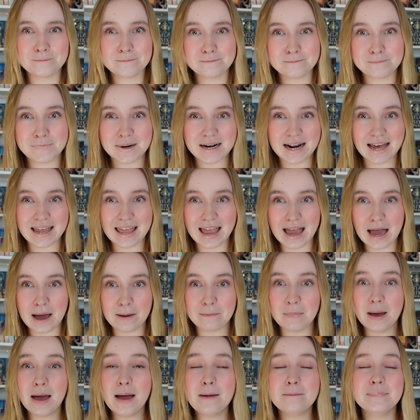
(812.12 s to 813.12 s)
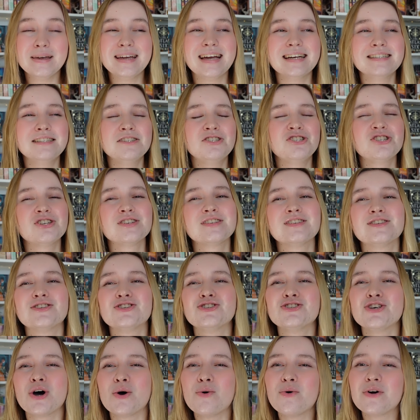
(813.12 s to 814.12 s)
But I am, because it's just
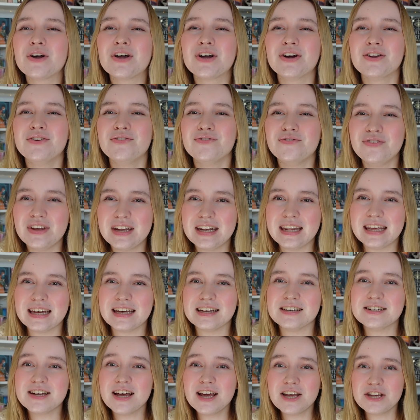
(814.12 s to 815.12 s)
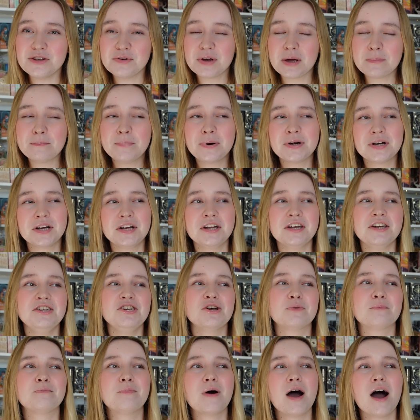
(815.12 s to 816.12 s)
so convenient. You can put it in
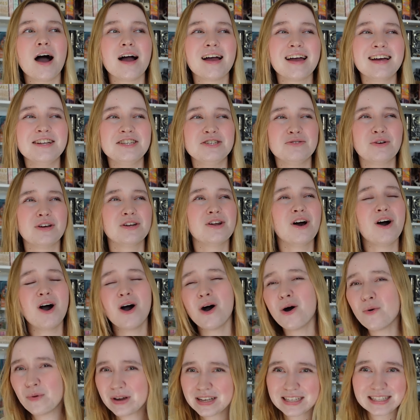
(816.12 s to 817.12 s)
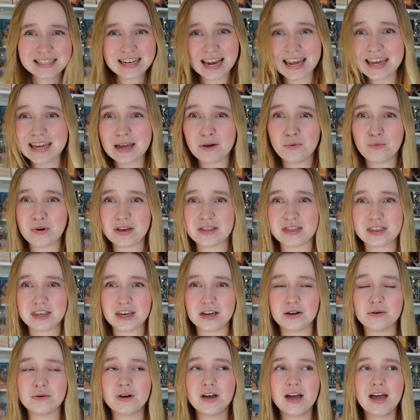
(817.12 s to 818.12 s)
your pocket, you can always take it with
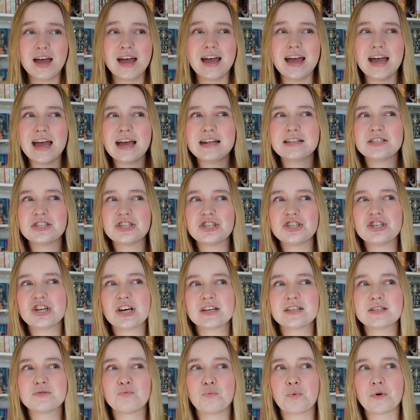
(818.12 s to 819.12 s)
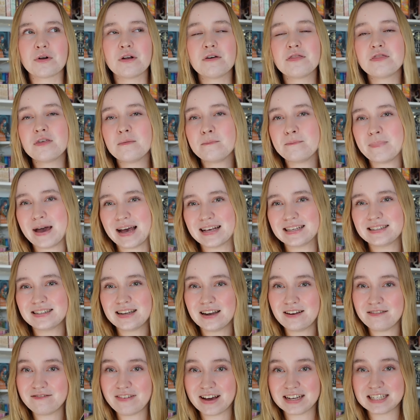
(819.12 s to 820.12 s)
you. It's just one of the best
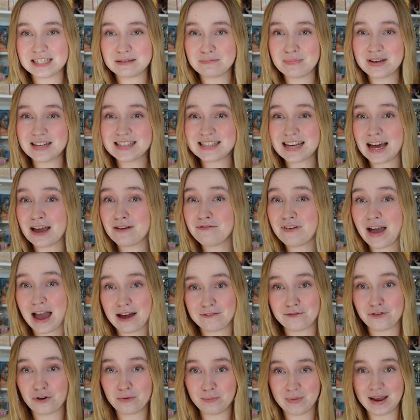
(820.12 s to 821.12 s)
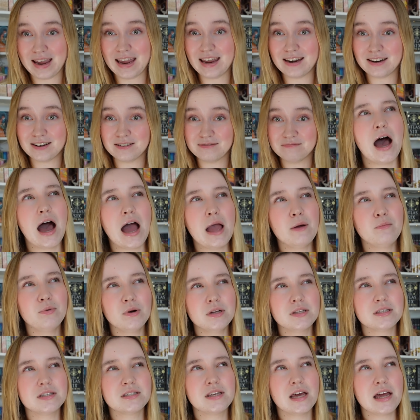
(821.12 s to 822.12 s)
investments I've ever made. I
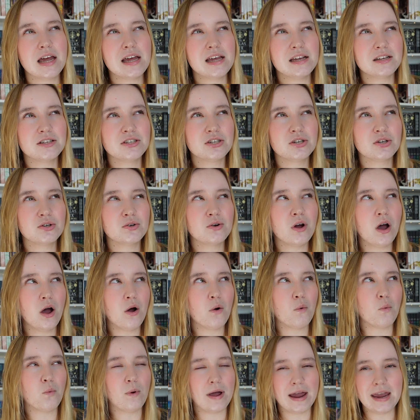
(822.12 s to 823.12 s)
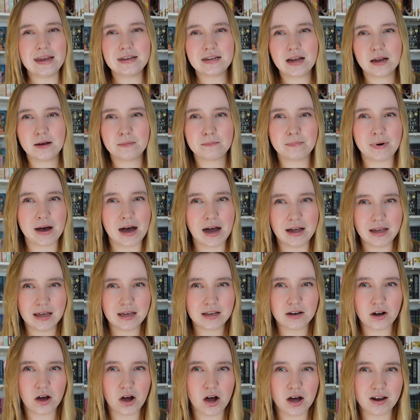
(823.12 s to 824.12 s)
would say to wait and buy
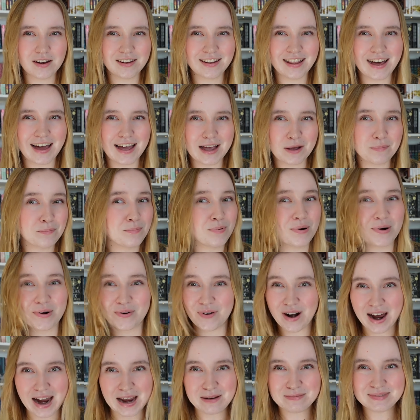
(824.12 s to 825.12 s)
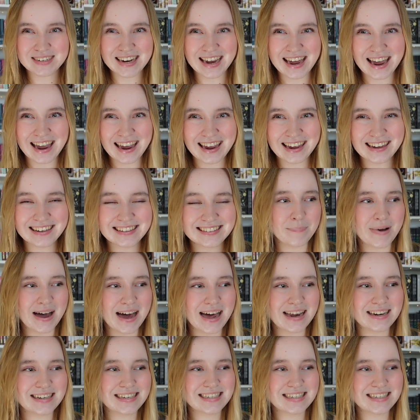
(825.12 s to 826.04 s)
it on like Prime Day, but